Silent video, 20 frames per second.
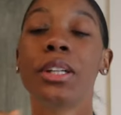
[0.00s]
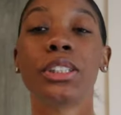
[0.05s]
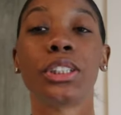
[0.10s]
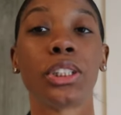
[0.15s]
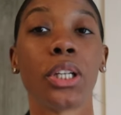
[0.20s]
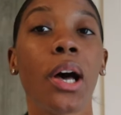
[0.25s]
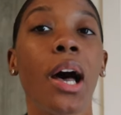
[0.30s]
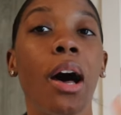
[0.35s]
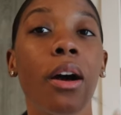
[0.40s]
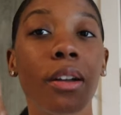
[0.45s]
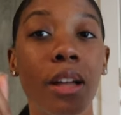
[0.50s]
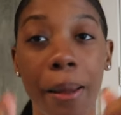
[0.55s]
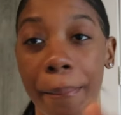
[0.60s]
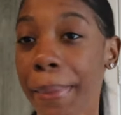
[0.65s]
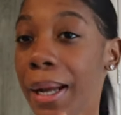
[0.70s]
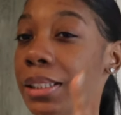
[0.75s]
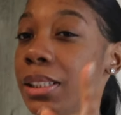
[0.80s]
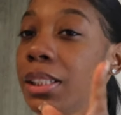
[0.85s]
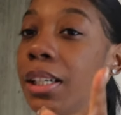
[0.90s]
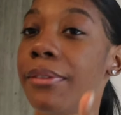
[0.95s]
So I'll come
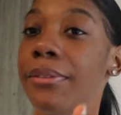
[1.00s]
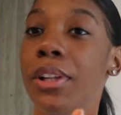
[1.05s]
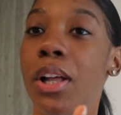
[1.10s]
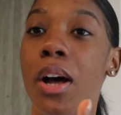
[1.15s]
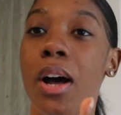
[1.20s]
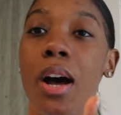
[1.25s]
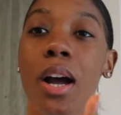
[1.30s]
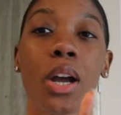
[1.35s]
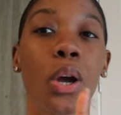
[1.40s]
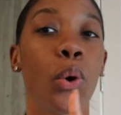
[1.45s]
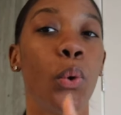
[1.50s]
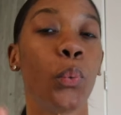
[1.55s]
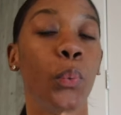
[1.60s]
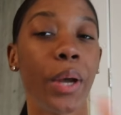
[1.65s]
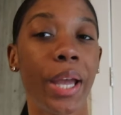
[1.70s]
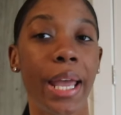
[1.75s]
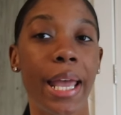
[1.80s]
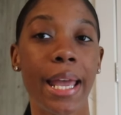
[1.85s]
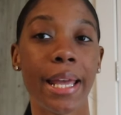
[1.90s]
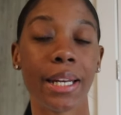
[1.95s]
back to the vlog
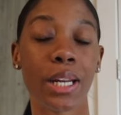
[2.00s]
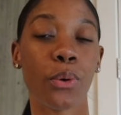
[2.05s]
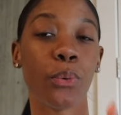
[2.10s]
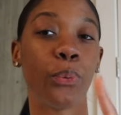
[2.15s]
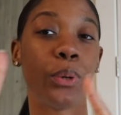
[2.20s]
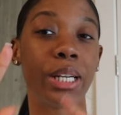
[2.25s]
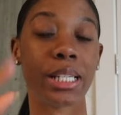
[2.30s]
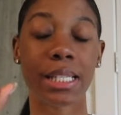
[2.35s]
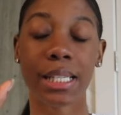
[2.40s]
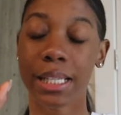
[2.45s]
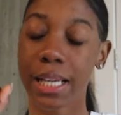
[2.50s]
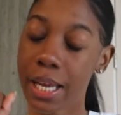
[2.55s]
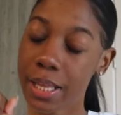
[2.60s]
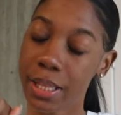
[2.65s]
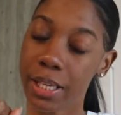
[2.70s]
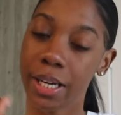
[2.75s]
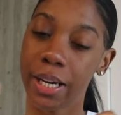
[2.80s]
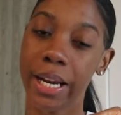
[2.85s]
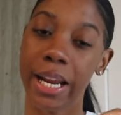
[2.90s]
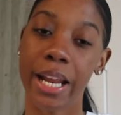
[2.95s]
when we're
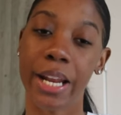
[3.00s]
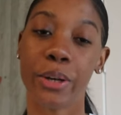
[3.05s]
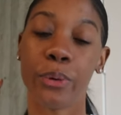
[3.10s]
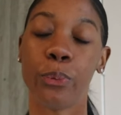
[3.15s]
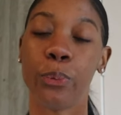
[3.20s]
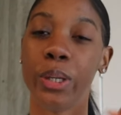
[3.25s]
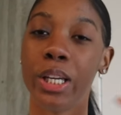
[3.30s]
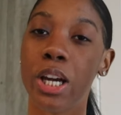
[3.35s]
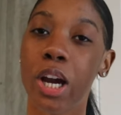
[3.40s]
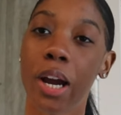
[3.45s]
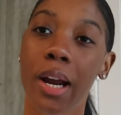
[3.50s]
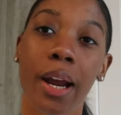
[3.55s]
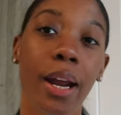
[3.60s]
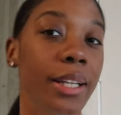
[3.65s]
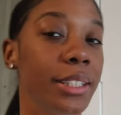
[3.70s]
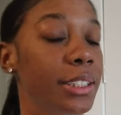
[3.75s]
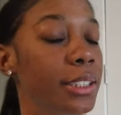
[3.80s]
together and we are